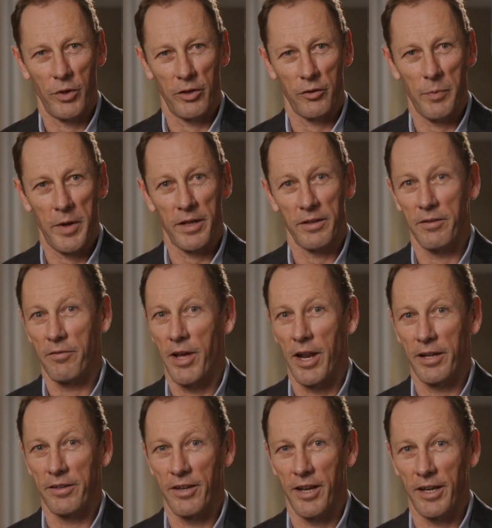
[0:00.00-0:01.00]
expect the
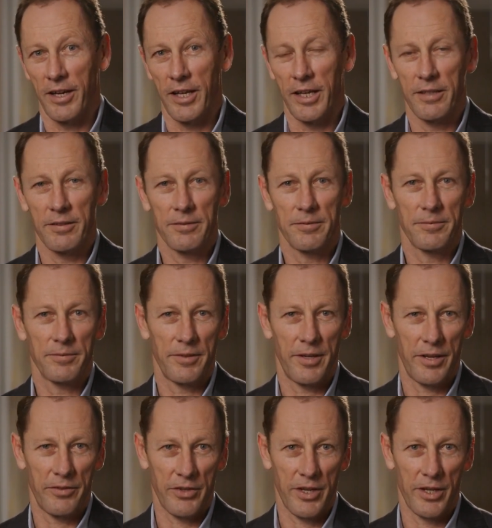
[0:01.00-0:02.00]
Valentine Lake,
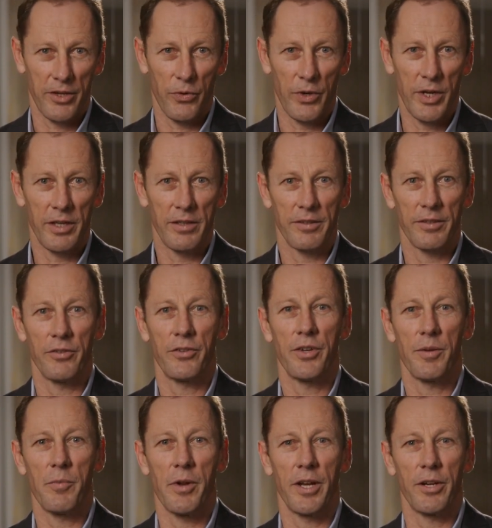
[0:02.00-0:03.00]
Eskay Creek, and
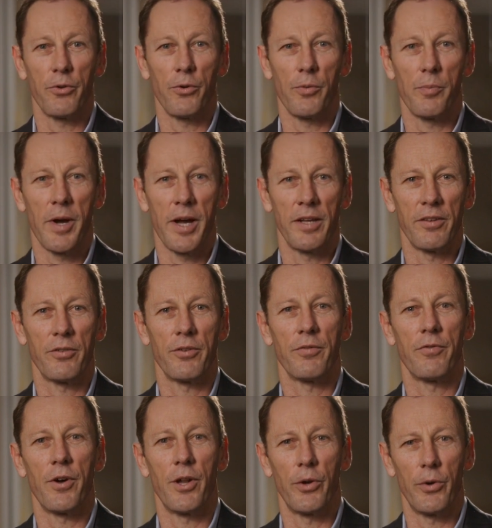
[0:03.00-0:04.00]
Stibnite gold mines to
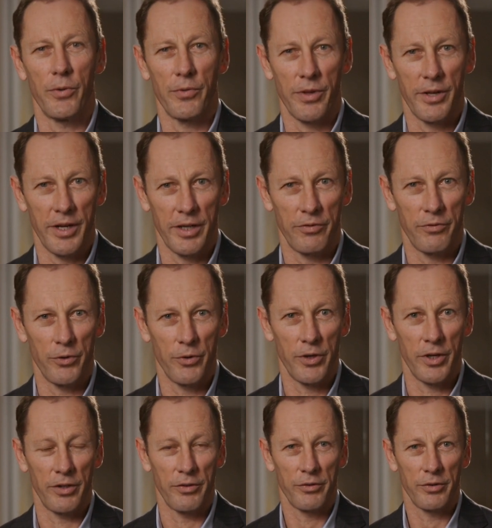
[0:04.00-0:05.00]
follow over the next few
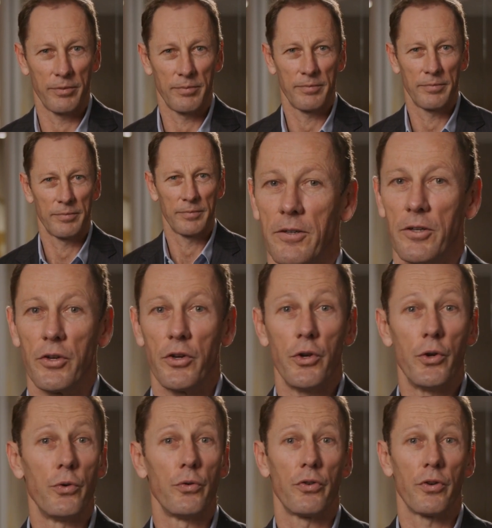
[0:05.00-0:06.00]
years.
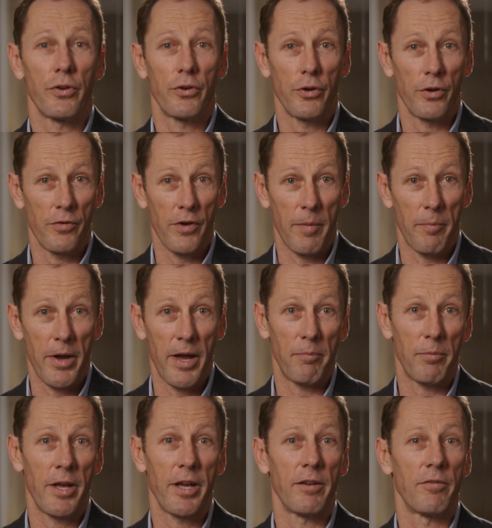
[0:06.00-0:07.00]
News on two of our
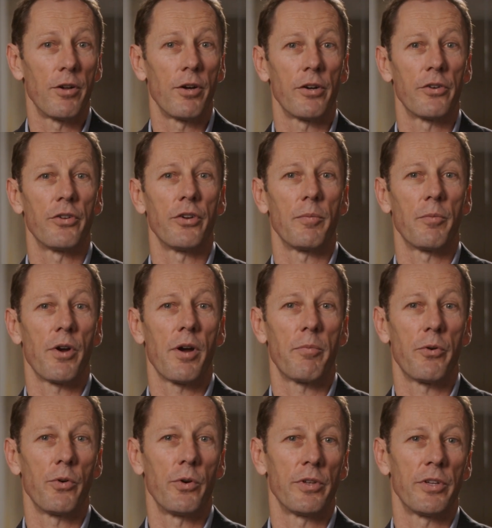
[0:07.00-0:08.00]
pipeline of longer-term
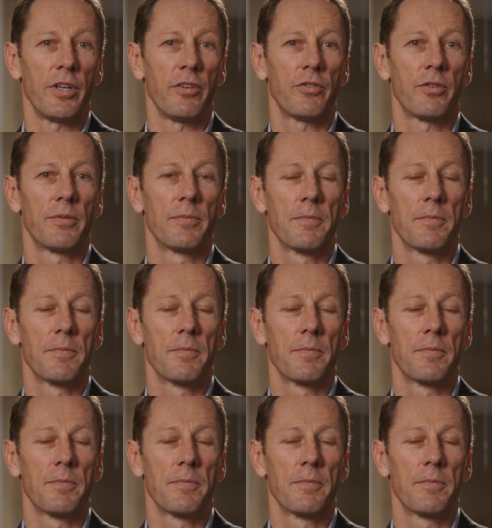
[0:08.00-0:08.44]
copper royalties.